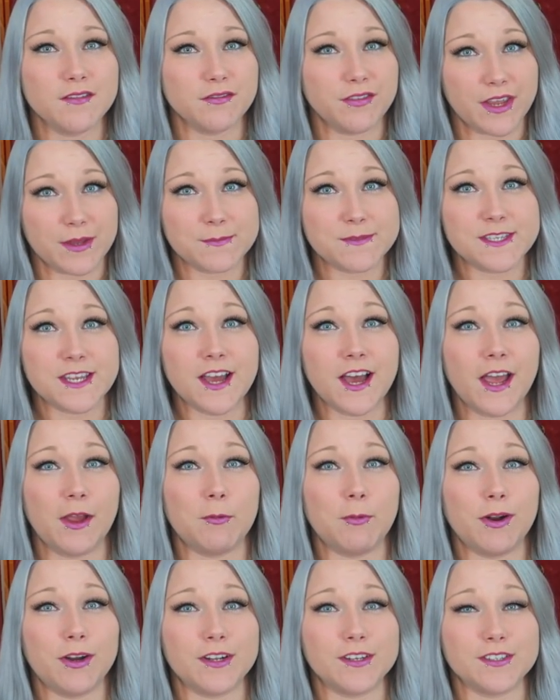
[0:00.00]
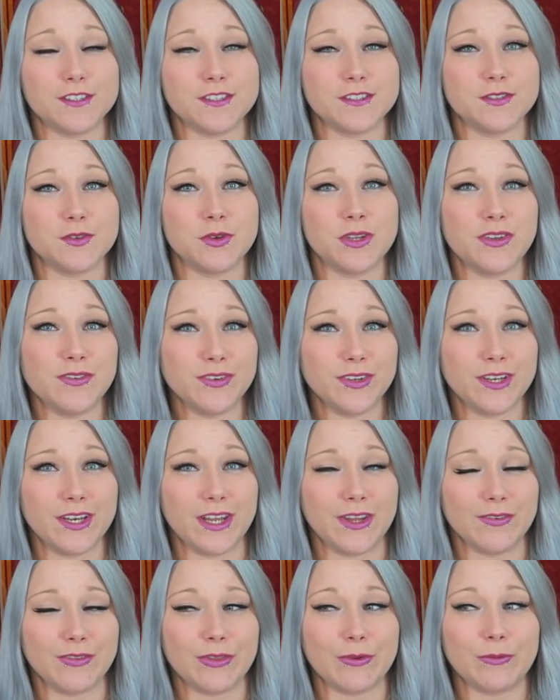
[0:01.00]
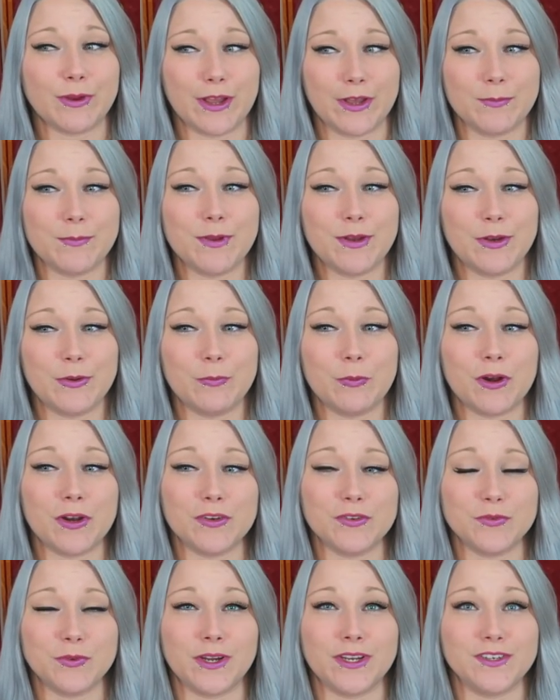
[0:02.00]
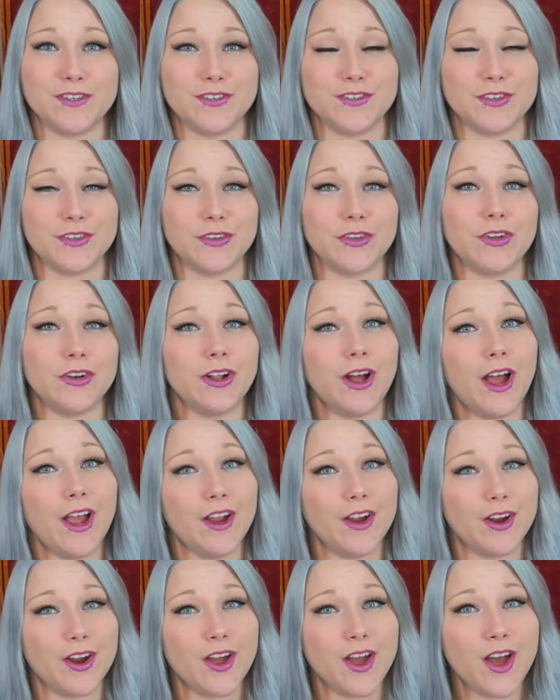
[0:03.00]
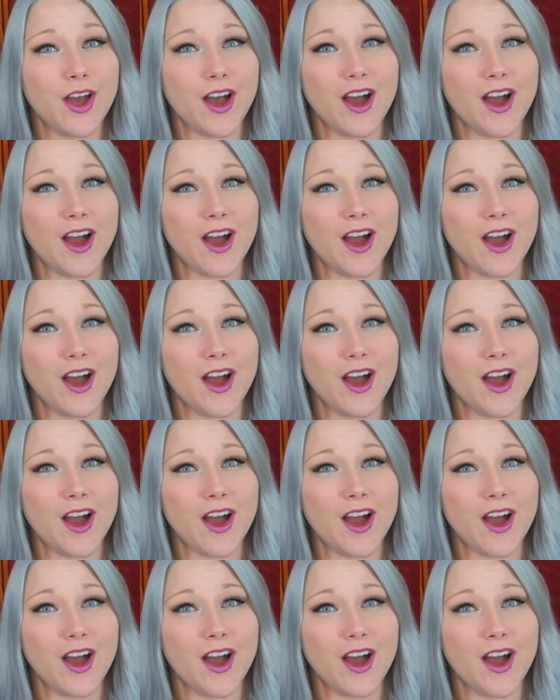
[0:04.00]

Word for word: vapes at high wattages so even if the recommended wattage range is a little higher